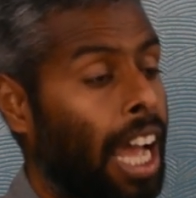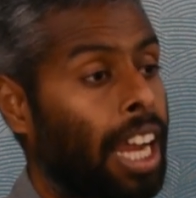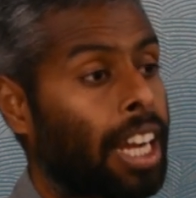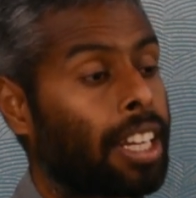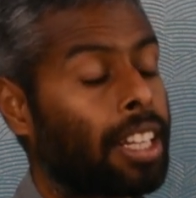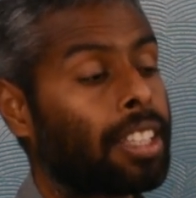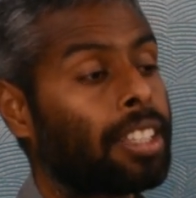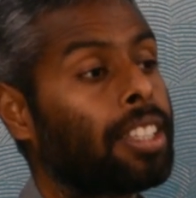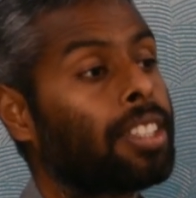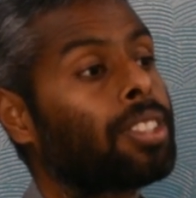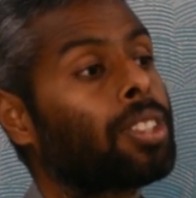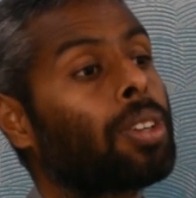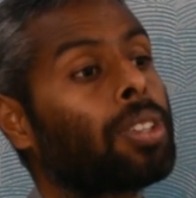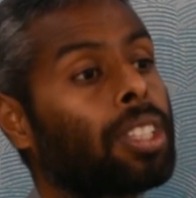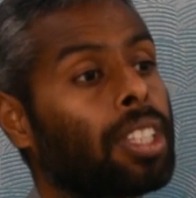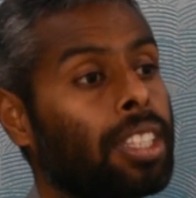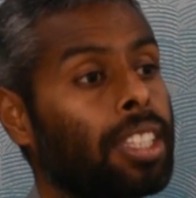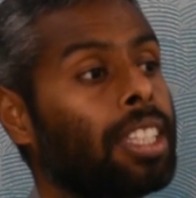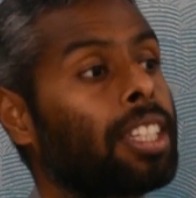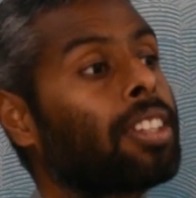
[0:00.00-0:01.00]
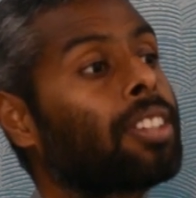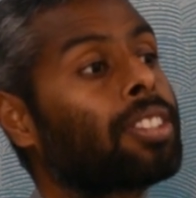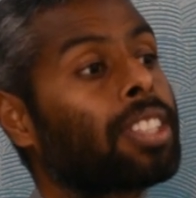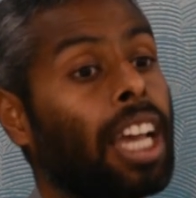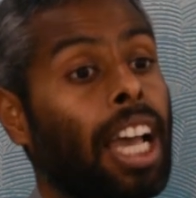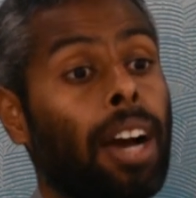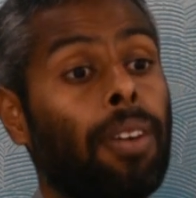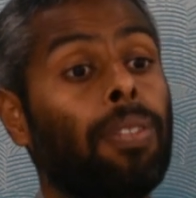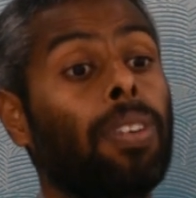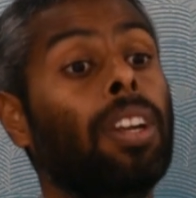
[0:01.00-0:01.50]
and these are the
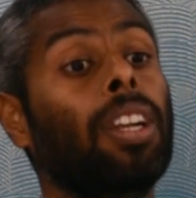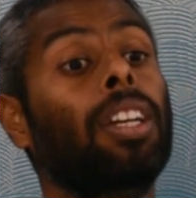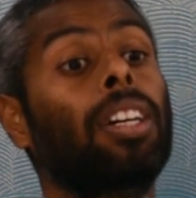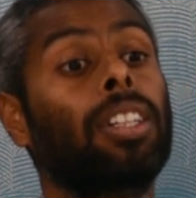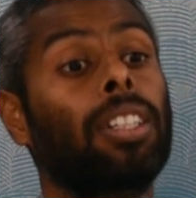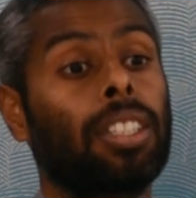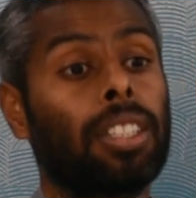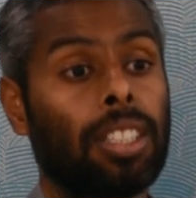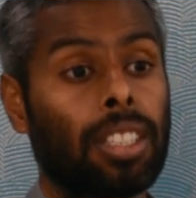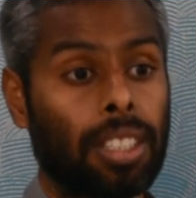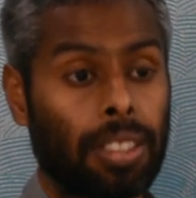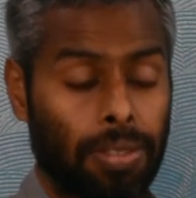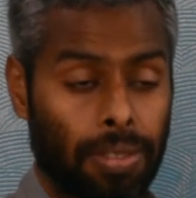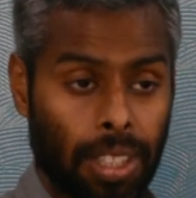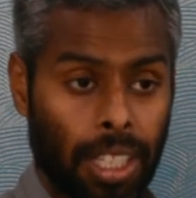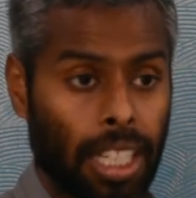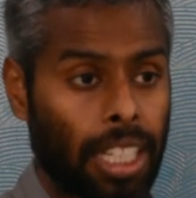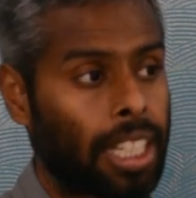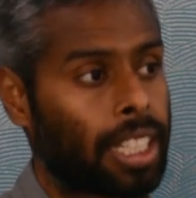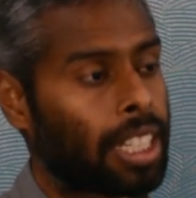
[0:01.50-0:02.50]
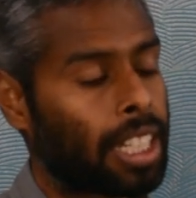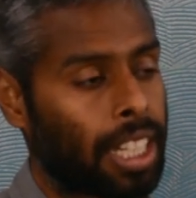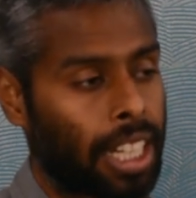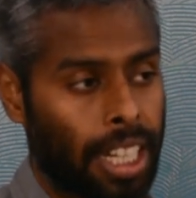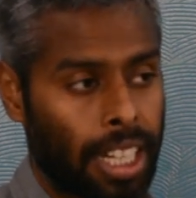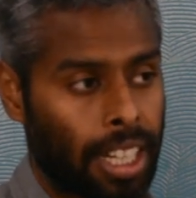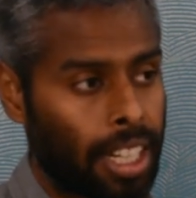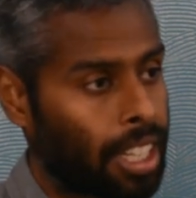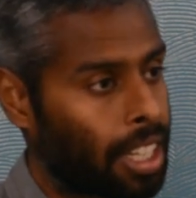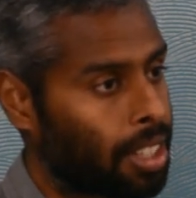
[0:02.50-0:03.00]
things I have learned in
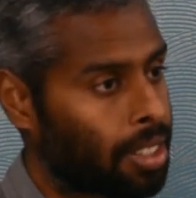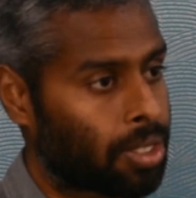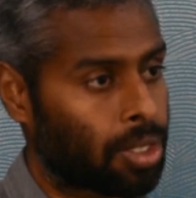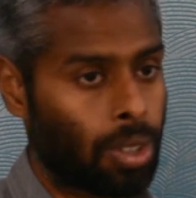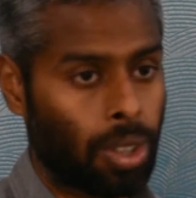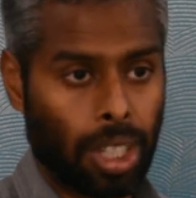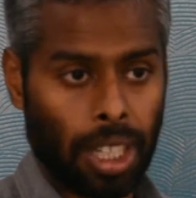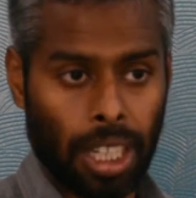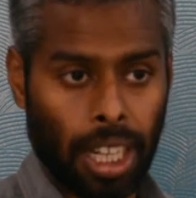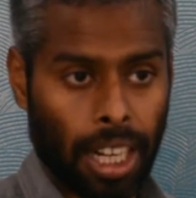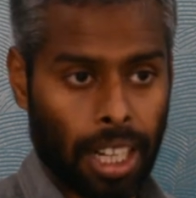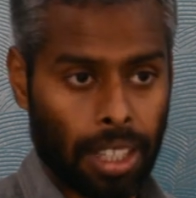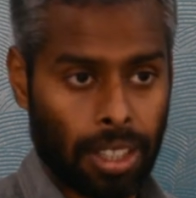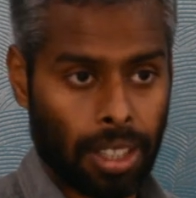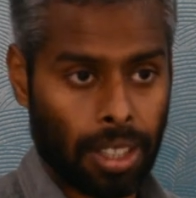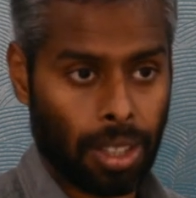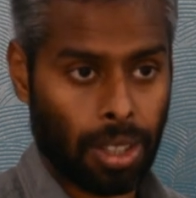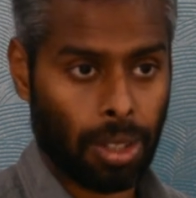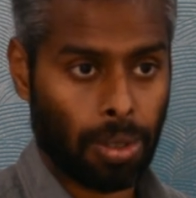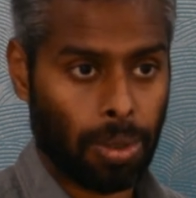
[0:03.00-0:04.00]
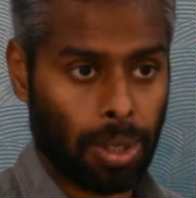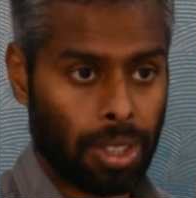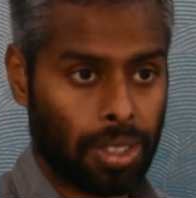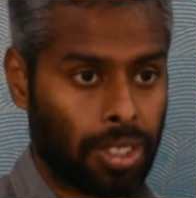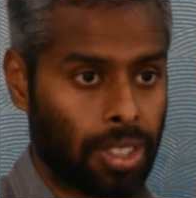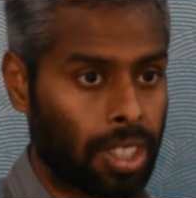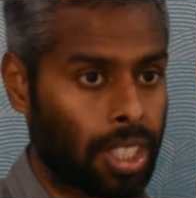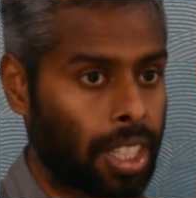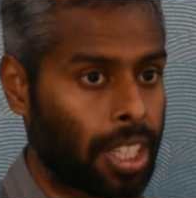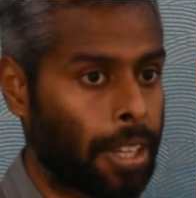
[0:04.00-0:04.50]
Great Lakes or in another
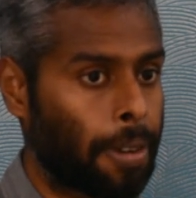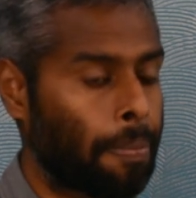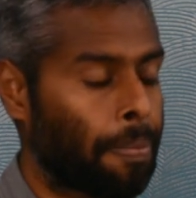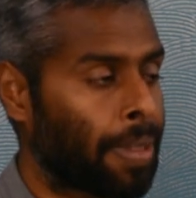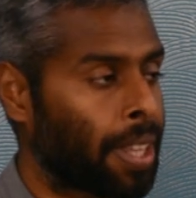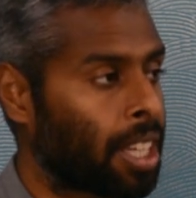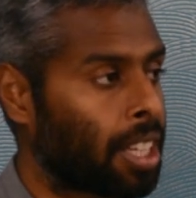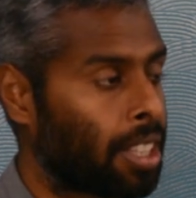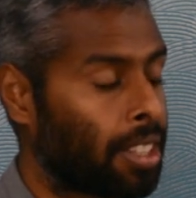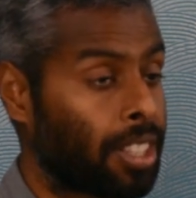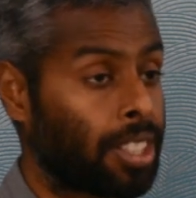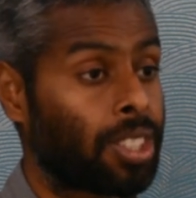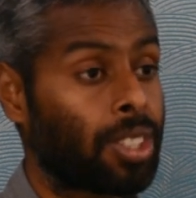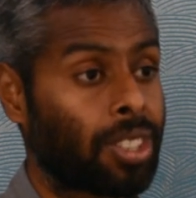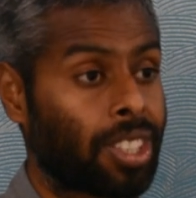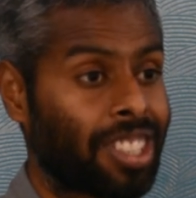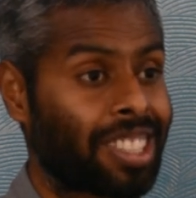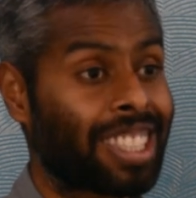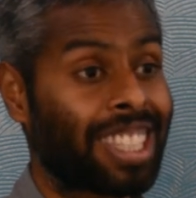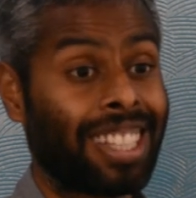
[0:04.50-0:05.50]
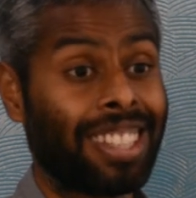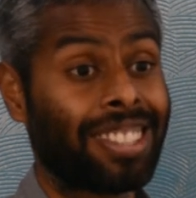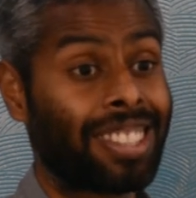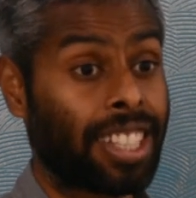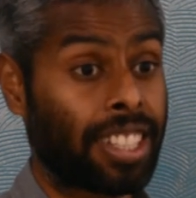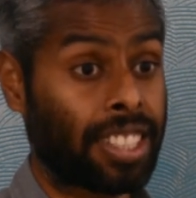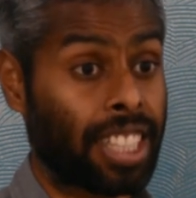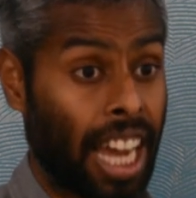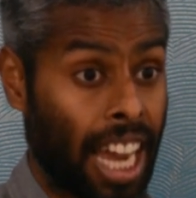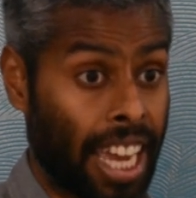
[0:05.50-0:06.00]
university. These are the skill
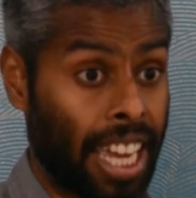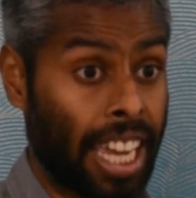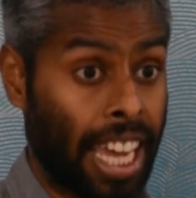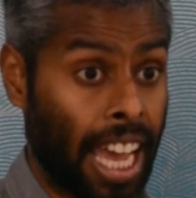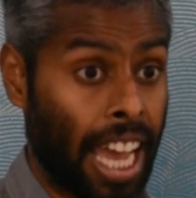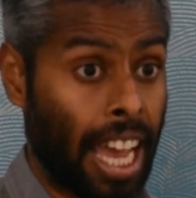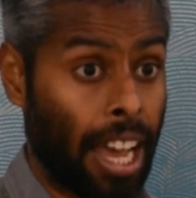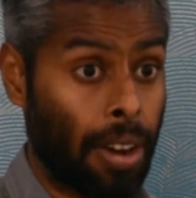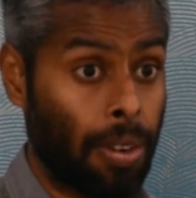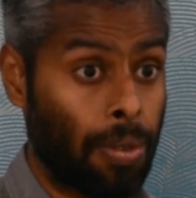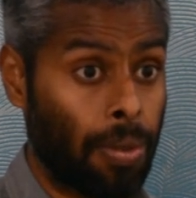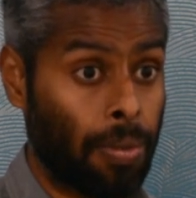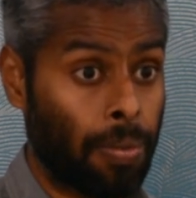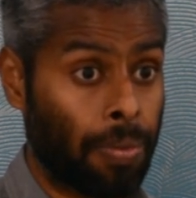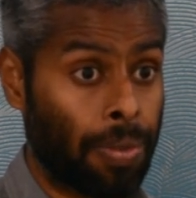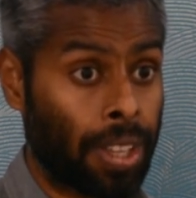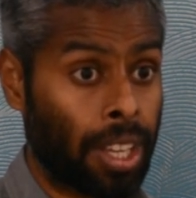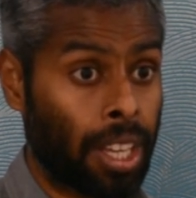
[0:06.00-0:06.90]
sets I have.